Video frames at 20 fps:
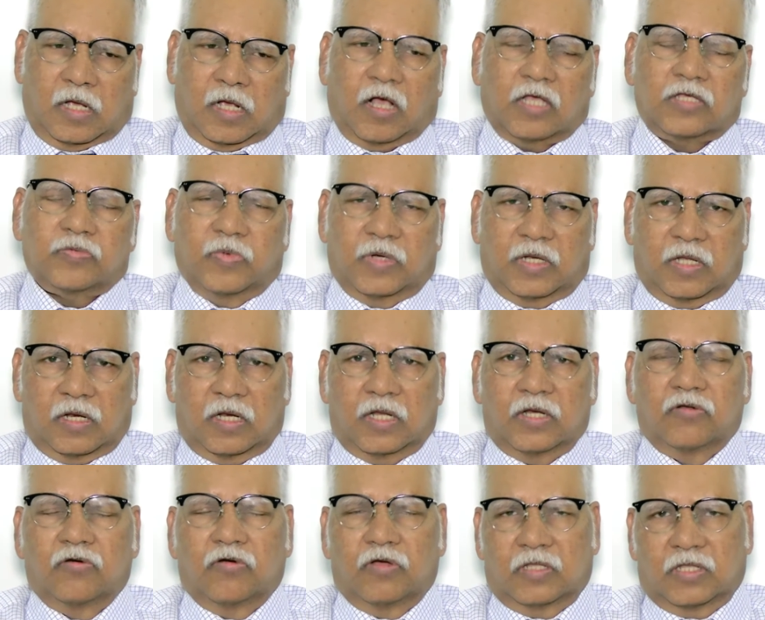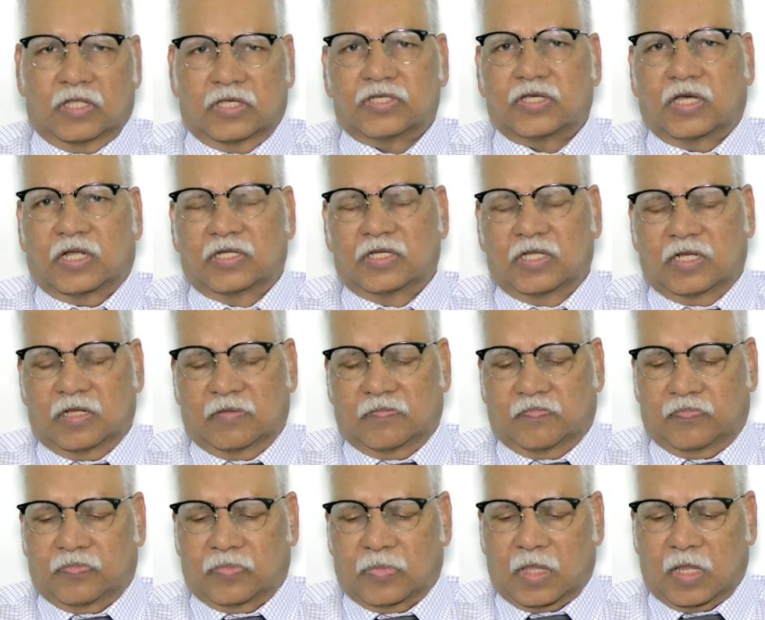cosmetically doing this surgery.
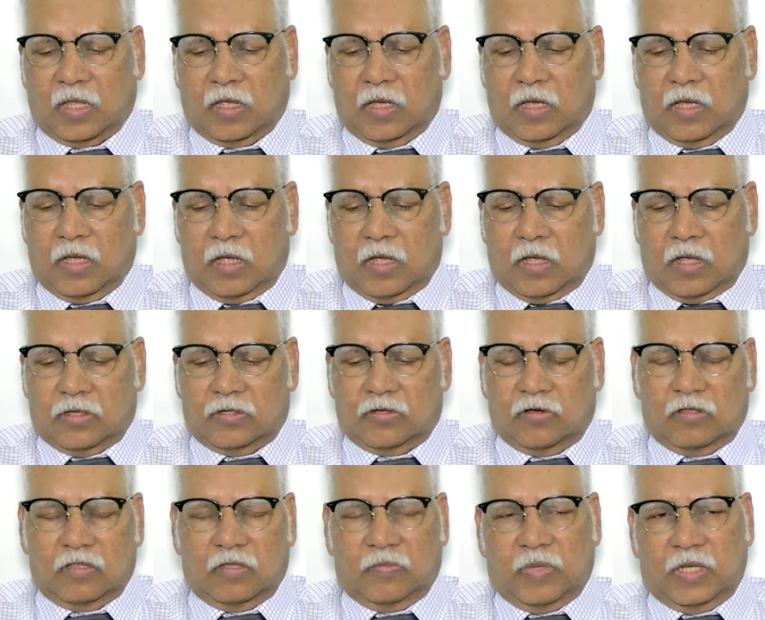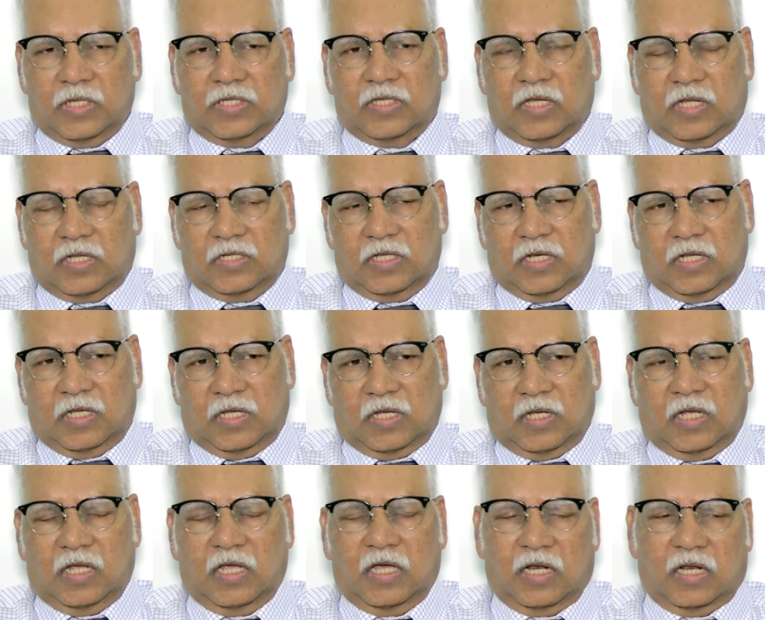So the breast
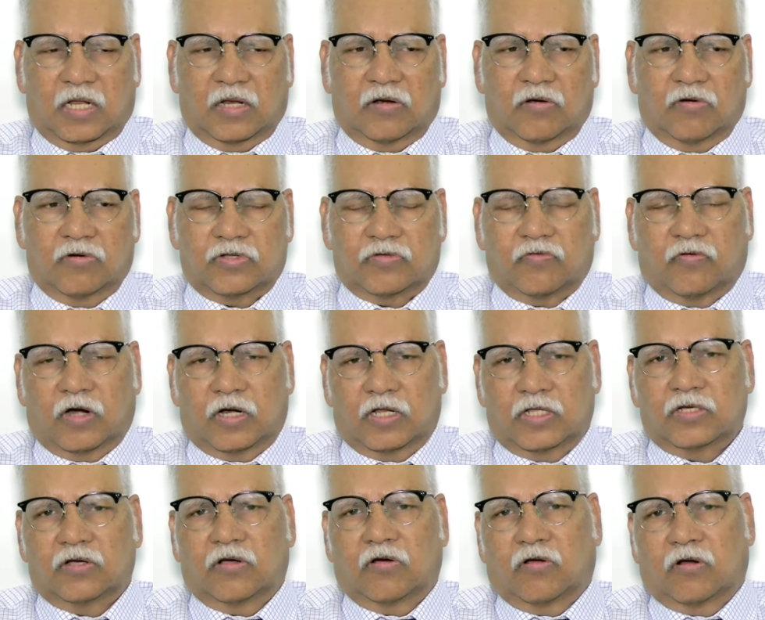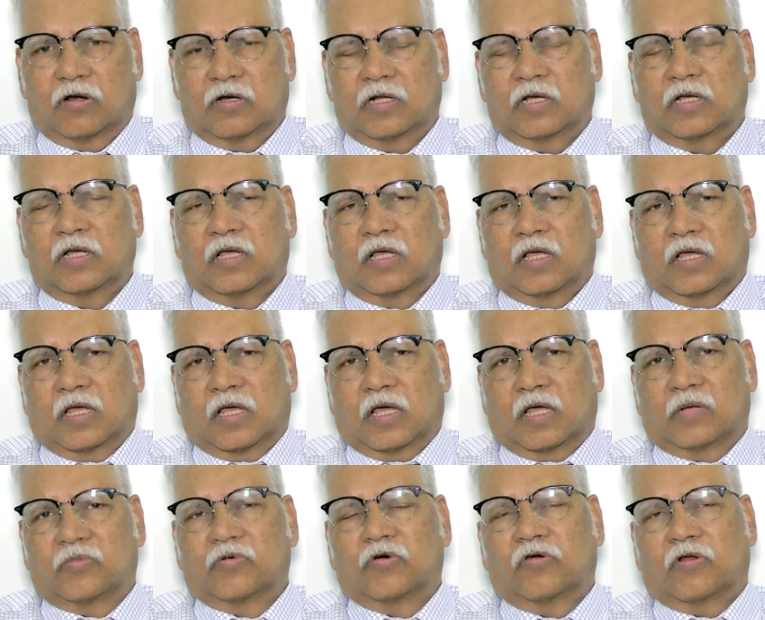surgery here includes what is called
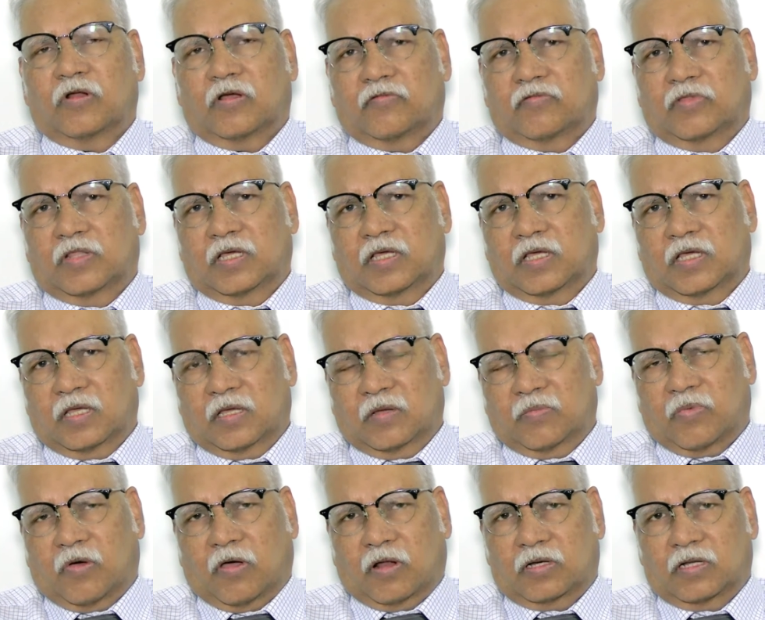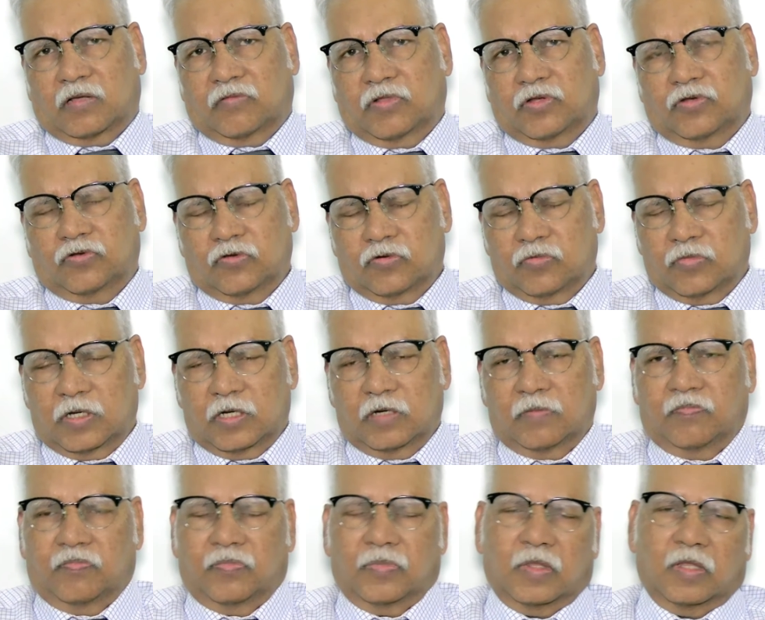removal of the part of the tumor
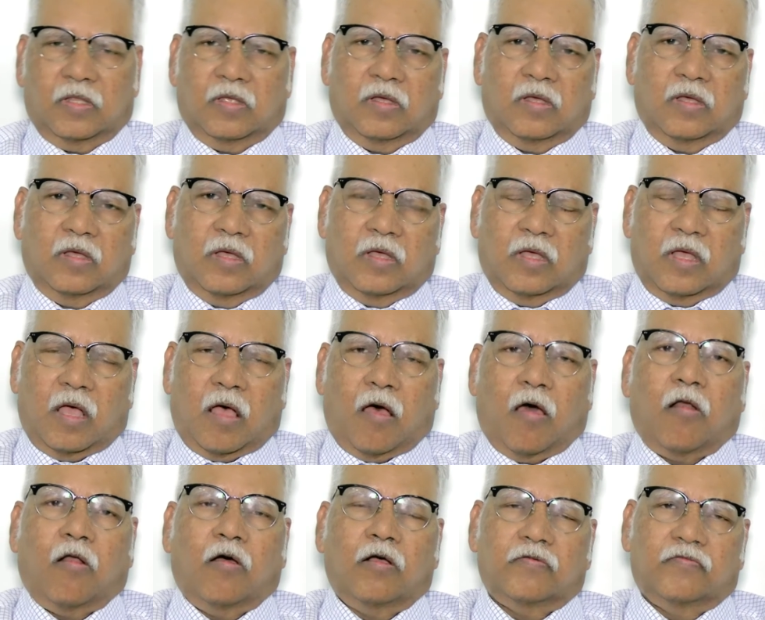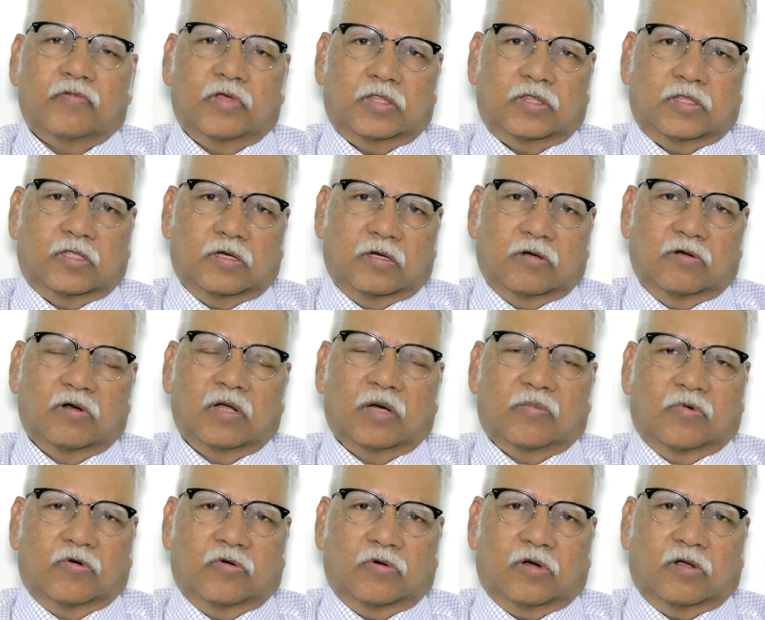along with a good
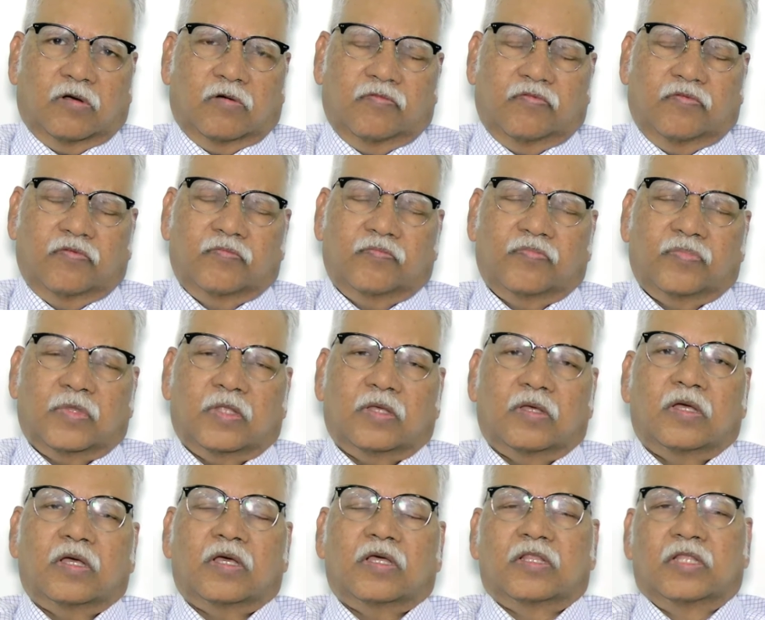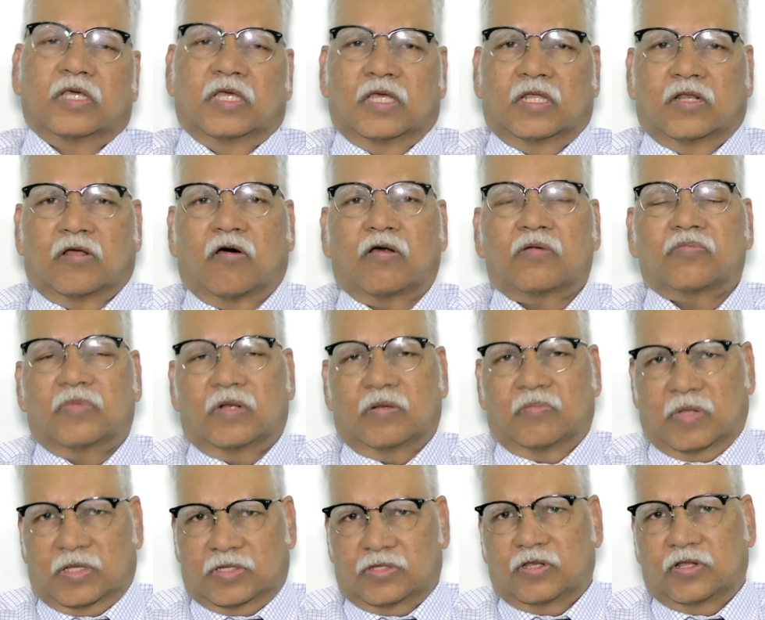amount of the normal
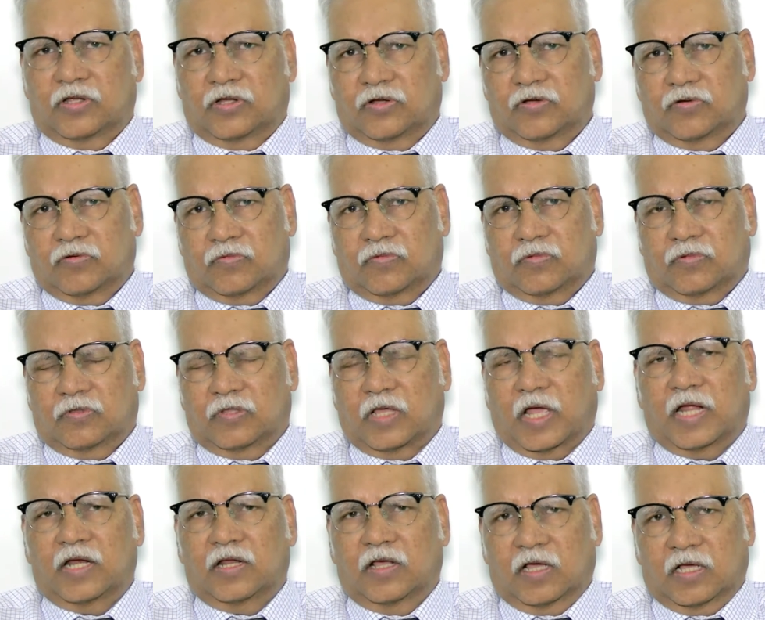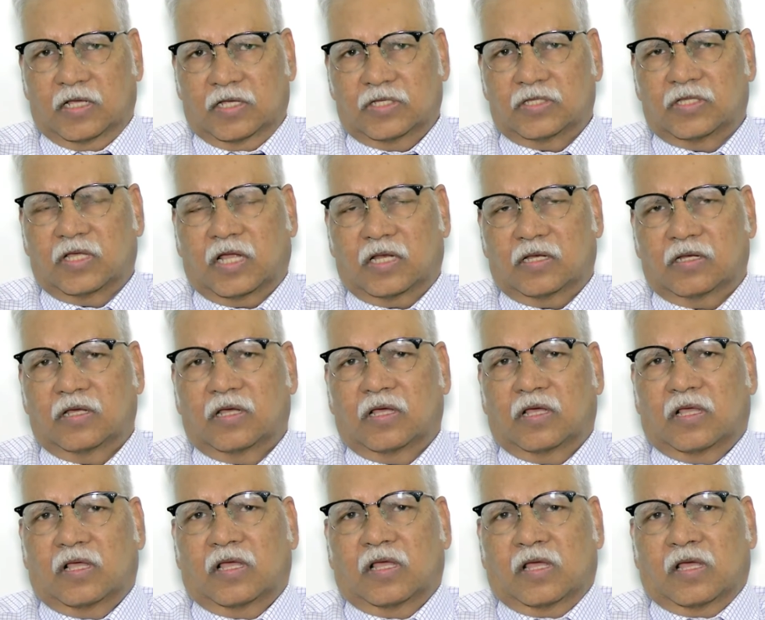breast tissue. The idea is that
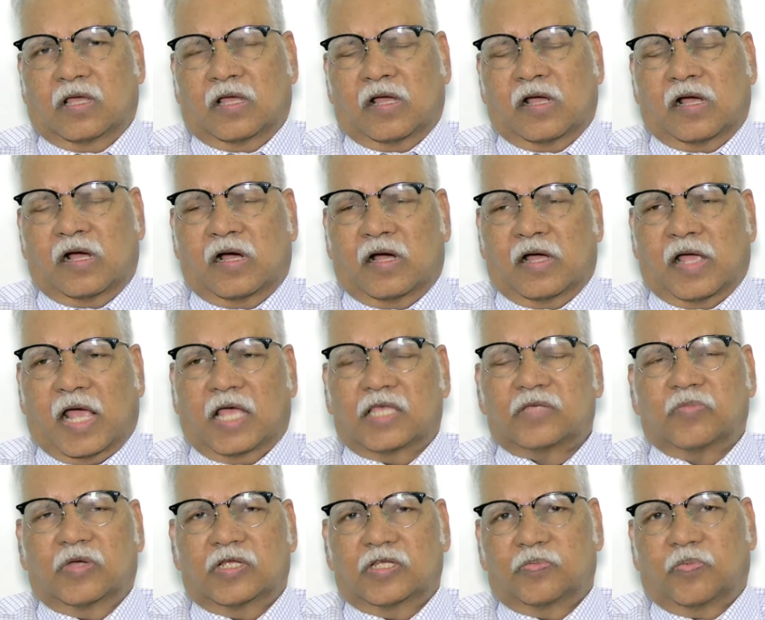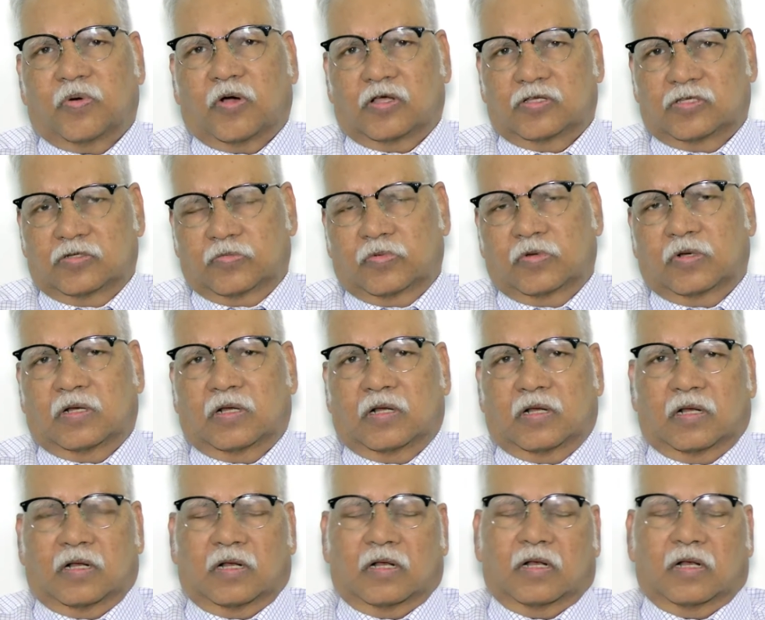as much possible